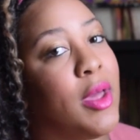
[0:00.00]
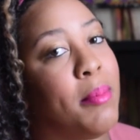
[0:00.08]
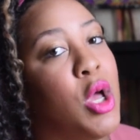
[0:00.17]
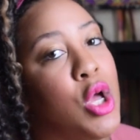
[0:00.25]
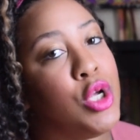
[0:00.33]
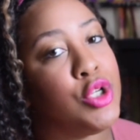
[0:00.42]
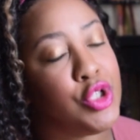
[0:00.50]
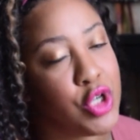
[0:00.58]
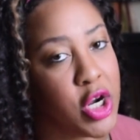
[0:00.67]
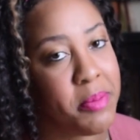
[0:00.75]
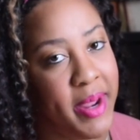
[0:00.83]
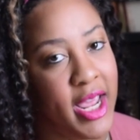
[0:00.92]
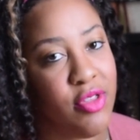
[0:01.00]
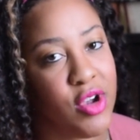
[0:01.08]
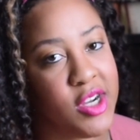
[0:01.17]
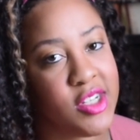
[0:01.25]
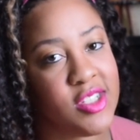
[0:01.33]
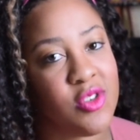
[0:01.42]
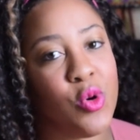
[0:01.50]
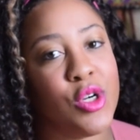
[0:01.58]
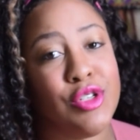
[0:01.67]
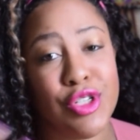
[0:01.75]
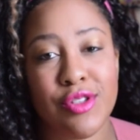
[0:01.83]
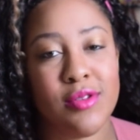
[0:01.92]
them dirt bathers, or
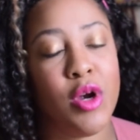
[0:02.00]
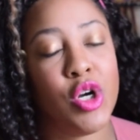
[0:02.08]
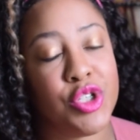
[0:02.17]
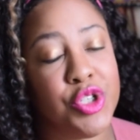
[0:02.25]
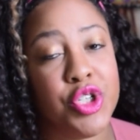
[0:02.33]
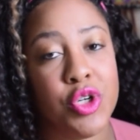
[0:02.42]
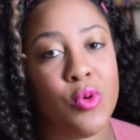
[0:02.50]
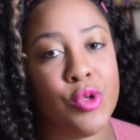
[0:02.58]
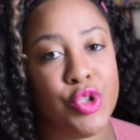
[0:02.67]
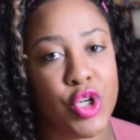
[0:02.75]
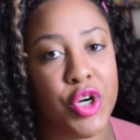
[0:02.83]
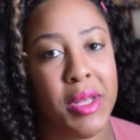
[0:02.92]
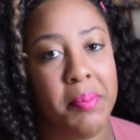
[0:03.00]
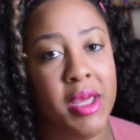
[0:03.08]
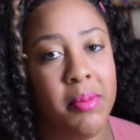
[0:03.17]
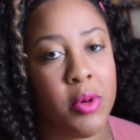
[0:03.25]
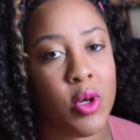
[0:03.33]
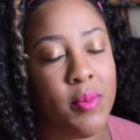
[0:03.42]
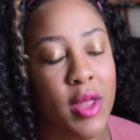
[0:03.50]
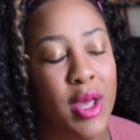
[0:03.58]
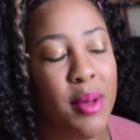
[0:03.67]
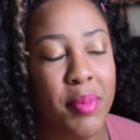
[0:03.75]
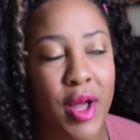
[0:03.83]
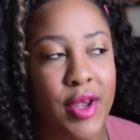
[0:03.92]
just general dirty people.
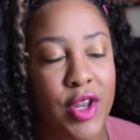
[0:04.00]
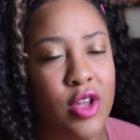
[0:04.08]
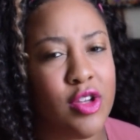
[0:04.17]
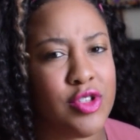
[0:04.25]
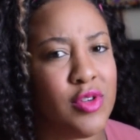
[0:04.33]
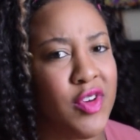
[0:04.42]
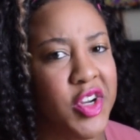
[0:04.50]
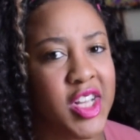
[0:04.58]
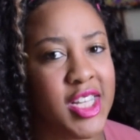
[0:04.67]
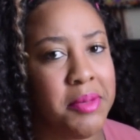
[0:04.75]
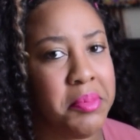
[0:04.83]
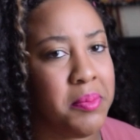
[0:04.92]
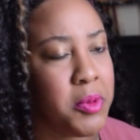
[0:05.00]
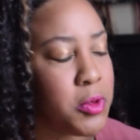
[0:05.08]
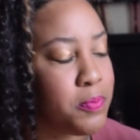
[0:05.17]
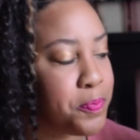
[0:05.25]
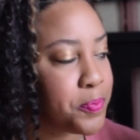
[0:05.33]
But, you know, they're still very clean people.